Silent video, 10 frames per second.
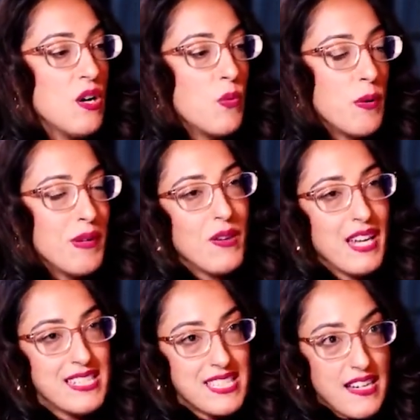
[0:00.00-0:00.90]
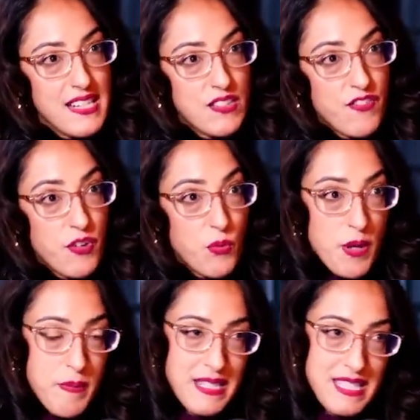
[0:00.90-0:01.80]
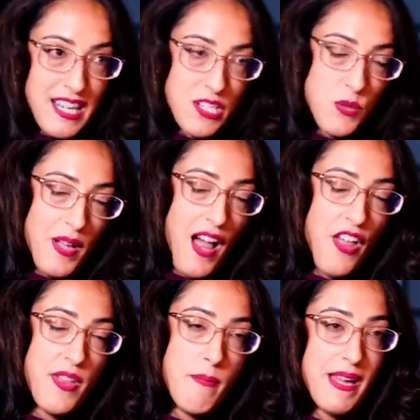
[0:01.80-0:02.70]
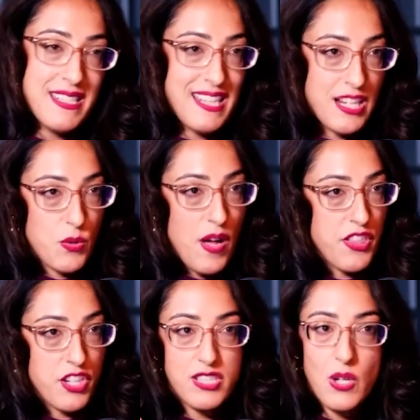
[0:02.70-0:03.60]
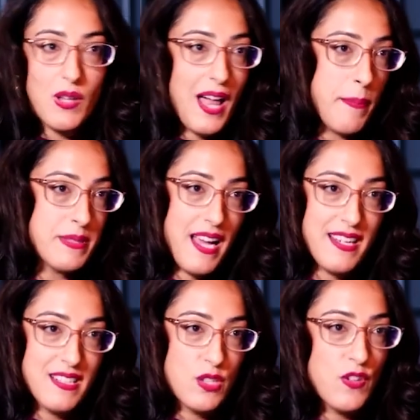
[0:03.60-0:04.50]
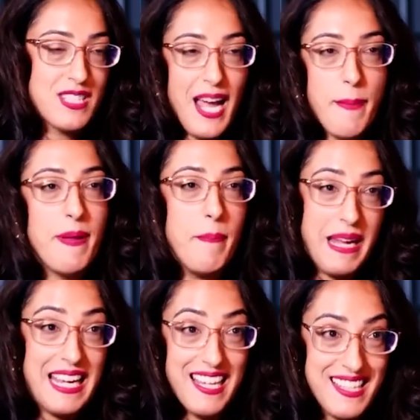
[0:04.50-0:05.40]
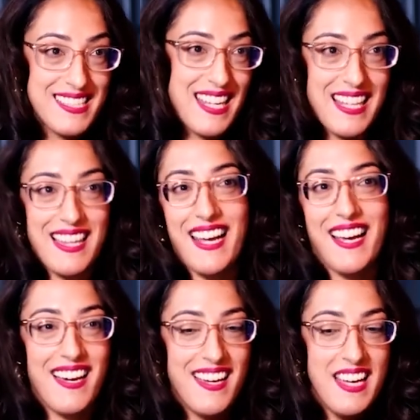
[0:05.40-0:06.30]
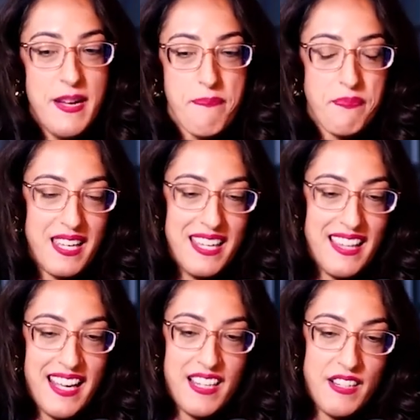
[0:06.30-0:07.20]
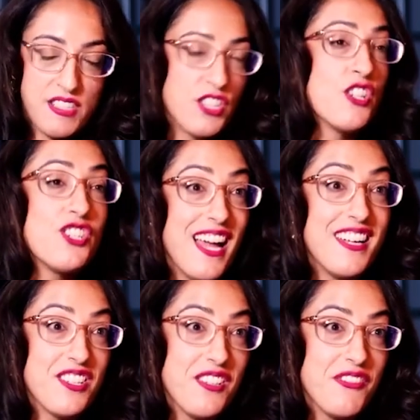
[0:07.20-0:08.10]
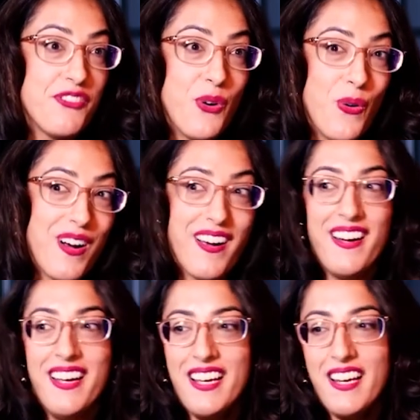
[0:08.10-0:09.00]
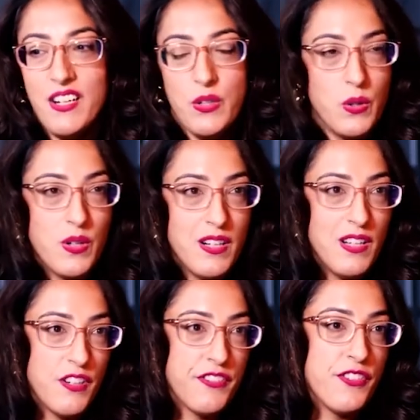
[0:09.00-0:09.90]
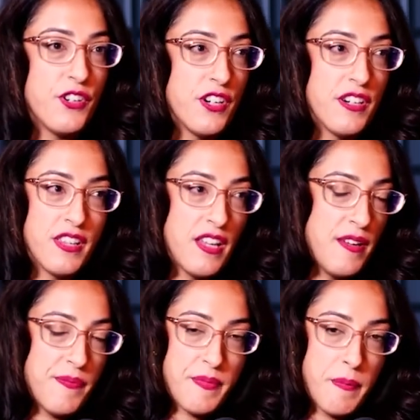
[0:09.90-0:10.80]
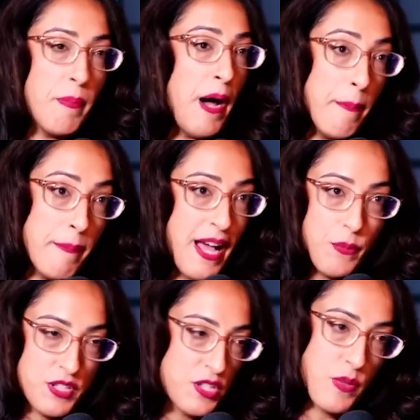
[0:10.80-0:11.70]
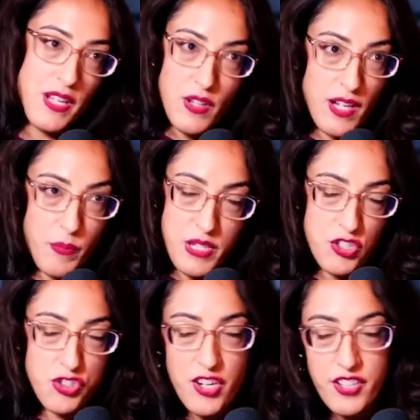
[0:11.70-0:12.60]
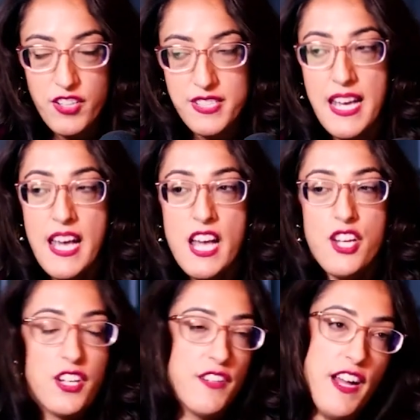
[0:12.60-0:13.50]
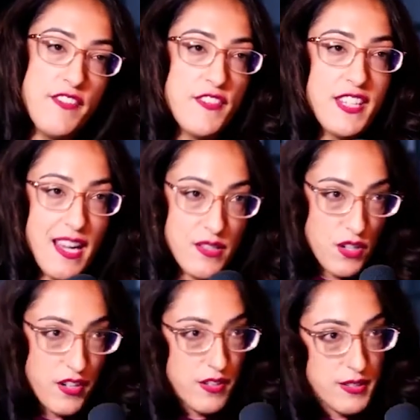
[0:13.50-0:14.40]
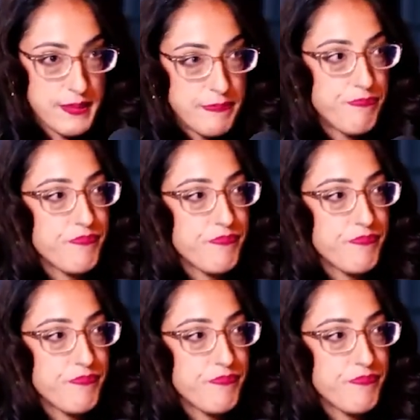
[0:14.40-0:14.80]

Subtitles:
when we look at studies for women's sexual health and men's sexual health, they're so lopsided. So if you type in penis in like a search engine for Google or for the PubMed, which is where you look up research articles, you're going to find 50,000 articles.